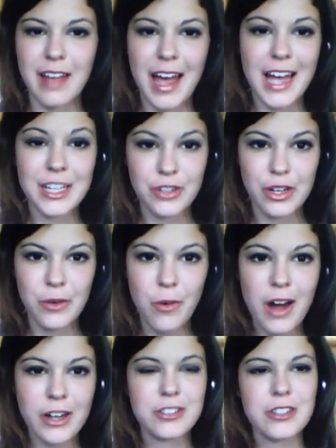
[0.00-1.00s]
I drink
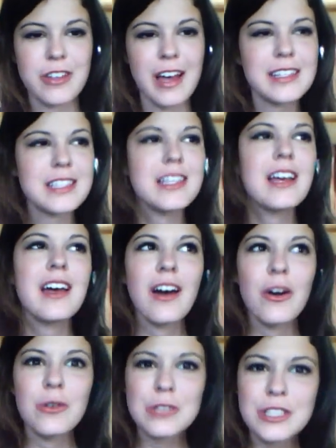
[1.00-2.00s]
water. So that
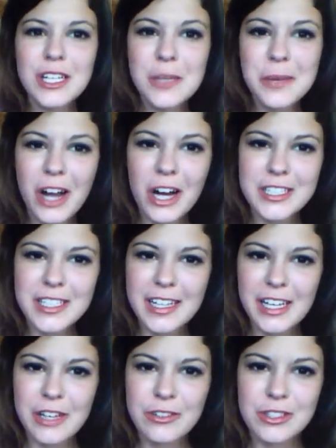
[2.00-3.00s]
was a little bit hard to
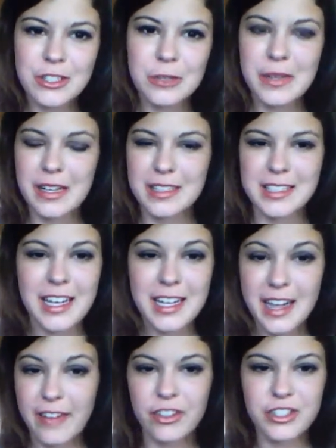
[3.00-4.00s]
get used to because I can
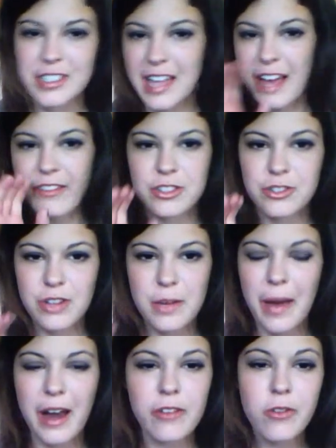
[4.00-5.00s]
never just have a straight
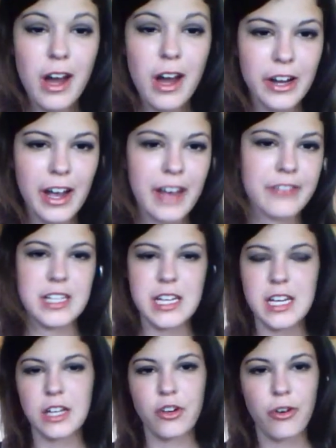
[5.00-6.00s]
bottle of water. I have to
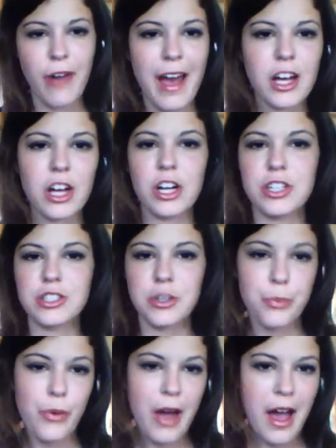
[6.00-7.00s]
eat crackers or
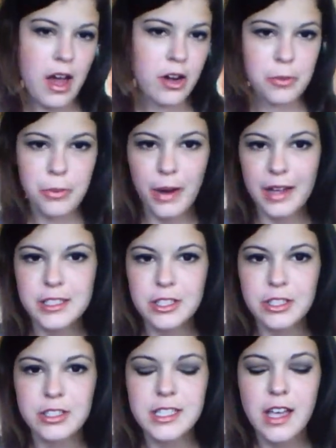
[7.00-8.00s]
bread or
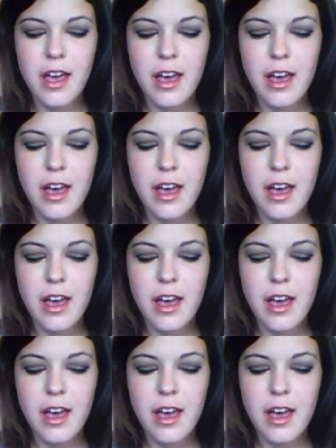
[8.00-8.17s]
pretzels.